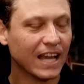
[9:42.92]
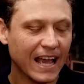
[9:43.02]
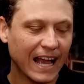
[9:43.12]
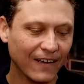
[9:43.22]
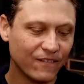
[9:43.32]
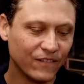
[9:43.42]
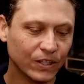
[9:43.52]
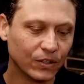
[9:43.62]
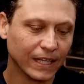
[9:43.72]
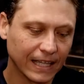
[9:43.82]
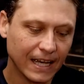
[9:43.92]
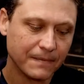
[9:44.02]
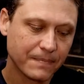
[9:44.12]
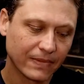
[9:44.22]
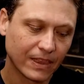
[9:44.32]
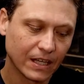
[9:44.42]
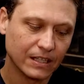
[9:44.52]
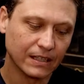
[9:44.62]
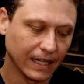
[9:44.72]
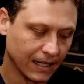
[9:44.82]
I feel
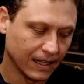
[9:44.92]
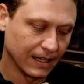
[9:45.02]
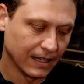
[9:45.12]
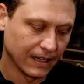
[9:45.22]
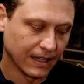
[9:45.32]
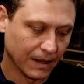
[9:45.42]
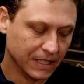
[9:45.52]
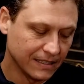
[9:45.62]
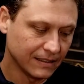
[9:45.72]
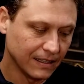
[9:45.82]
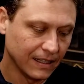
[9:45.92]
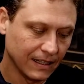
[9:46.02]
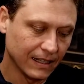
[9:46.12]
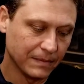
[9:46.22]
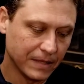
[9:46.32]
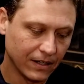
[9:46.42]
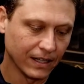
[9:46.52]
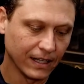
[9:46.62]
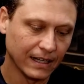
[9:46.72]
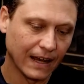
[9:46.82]
like I'm listening, I'm hearing
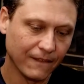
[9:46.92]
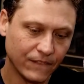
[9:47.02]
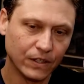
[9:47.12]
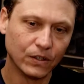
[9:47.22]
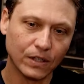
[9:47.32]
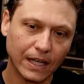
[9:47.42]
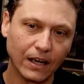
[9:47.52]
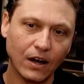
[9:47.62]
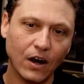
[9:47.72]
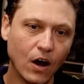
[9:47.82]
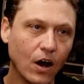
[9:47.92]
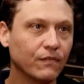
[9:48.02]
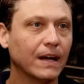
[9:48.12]
it. I feel like off.